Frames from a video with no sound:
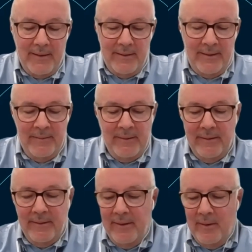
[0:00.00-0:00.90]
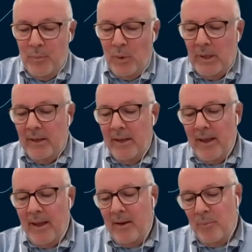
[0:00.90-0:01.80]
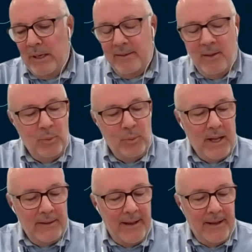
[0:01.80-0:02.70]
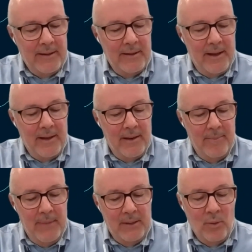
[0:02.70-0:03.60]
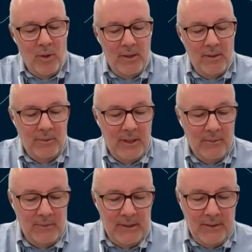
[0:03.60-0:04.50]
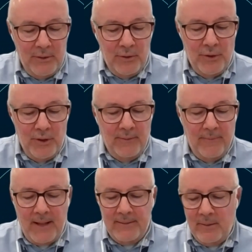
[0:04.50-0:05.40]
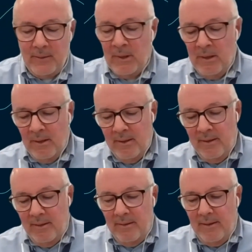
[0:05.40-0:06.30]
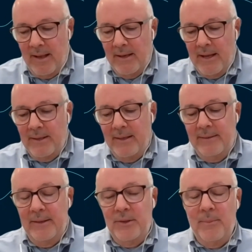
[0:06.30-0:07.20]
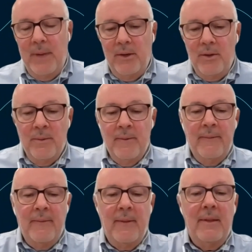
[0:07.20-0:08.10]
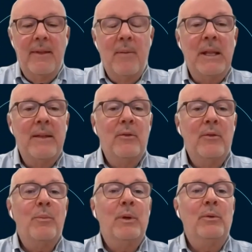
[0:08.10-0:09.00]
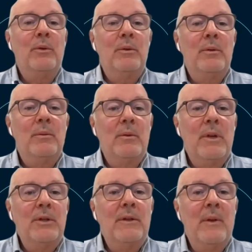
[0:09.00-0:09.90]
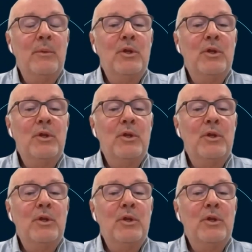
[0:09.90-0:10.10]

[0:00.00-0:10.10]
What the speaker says: Just a couple of words about the internal inflation and why in the decade it's lower than the actual or official inflation rates.